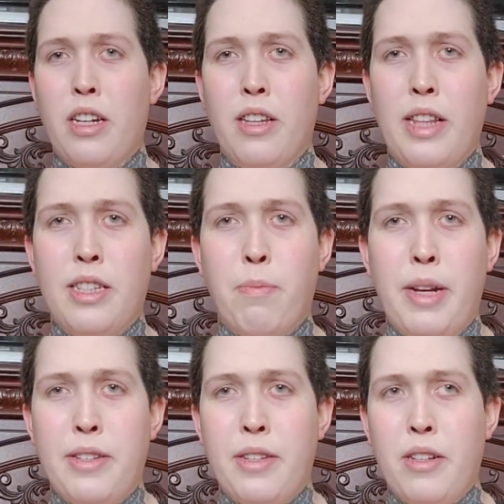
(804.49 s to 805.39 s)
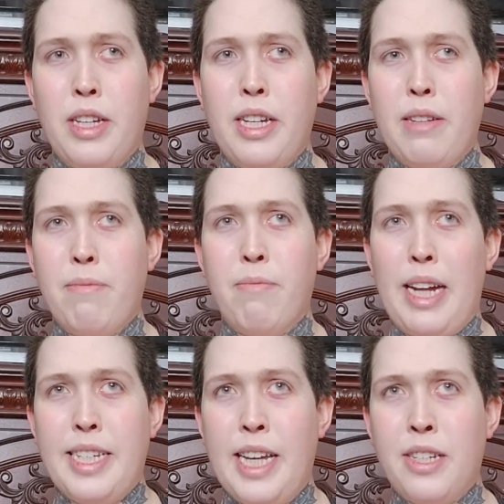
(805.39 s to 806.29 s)
That's basically
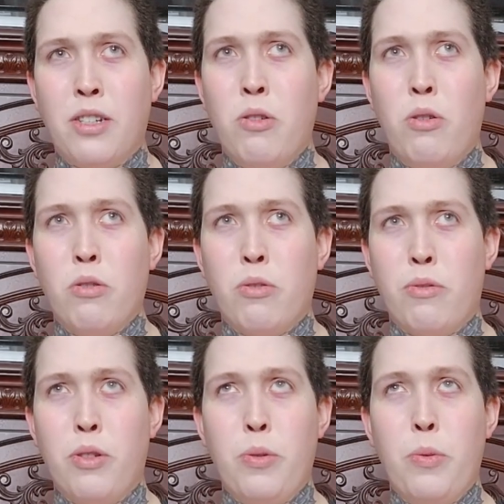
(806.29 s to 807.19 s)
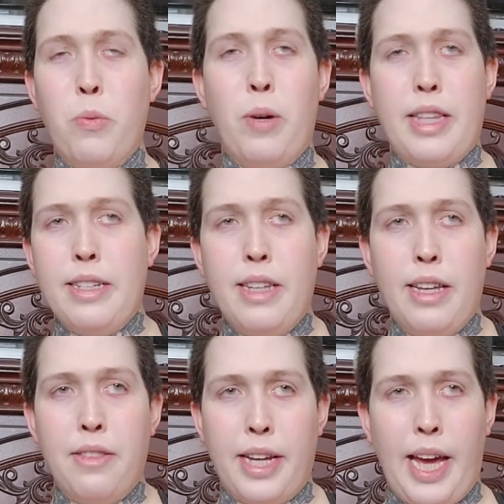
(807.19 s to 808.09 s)
identical to what they
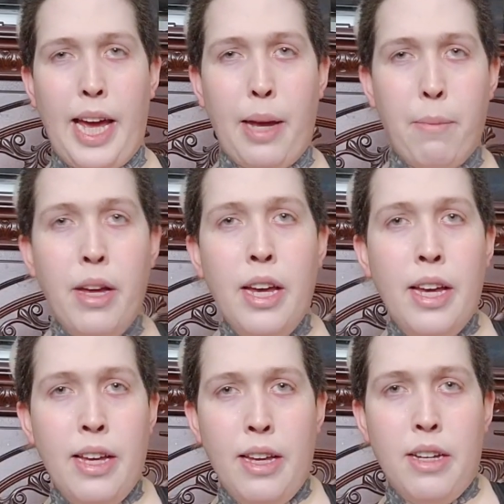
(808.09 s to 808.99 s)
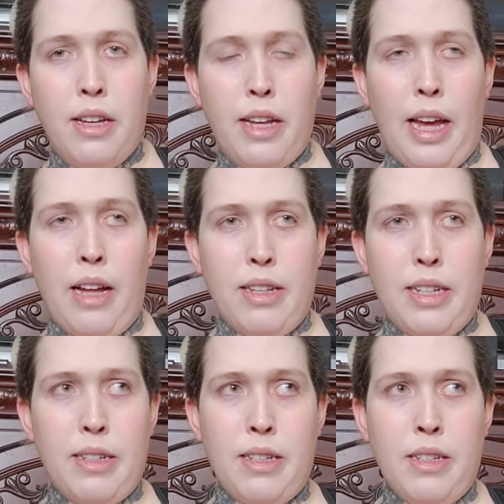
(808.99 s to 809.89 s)
said in the game.
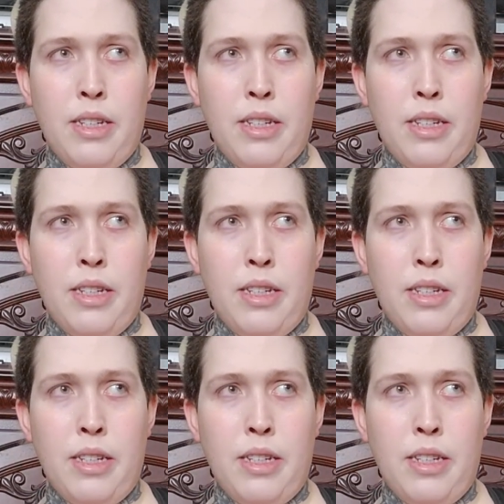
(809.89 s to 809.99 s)
Ellie,